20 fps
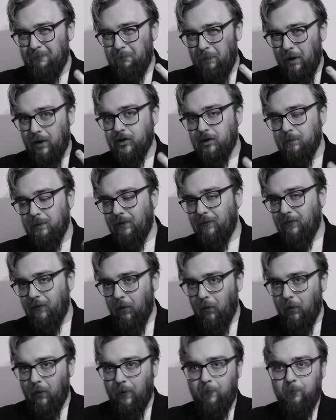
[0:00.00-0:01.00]
possibly
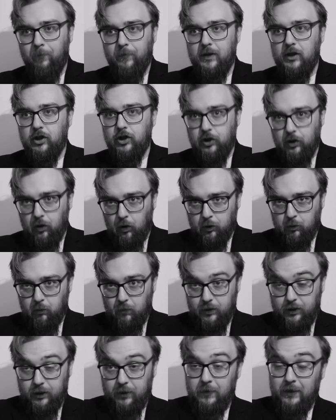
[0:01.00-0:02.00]
4 shorts we
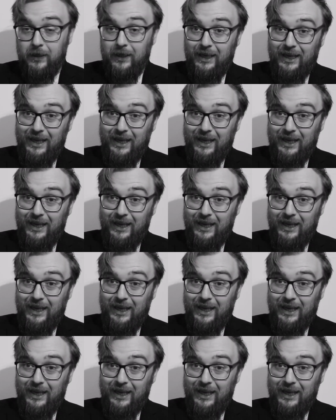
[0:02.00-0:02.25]
want to do,